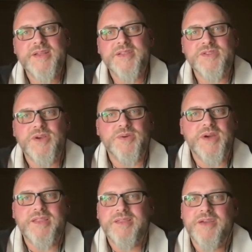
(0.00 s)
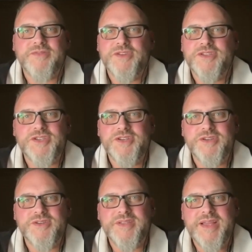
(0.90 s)
So I thought for
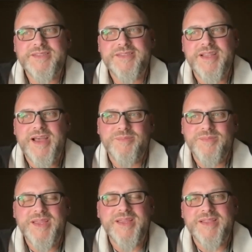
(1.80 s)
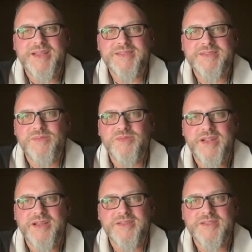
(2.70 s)
sure that's not me. That's someone
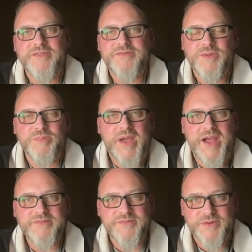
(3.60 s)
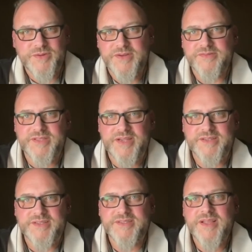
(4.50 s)
else. I feel bad for whoever that
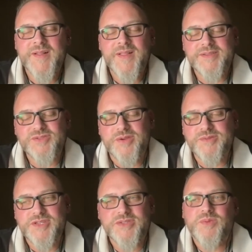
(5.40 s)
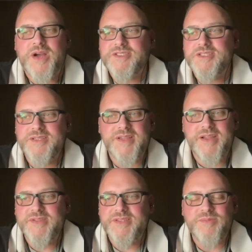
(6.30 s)
is. And so I was just watching
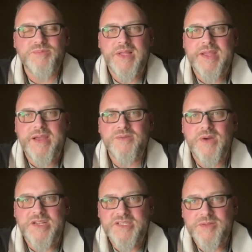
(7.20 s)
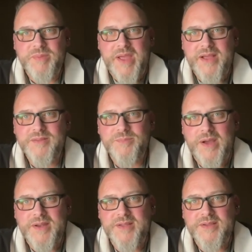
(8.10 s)
everything play out, watched them bag the
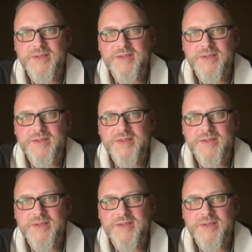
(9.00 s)
body,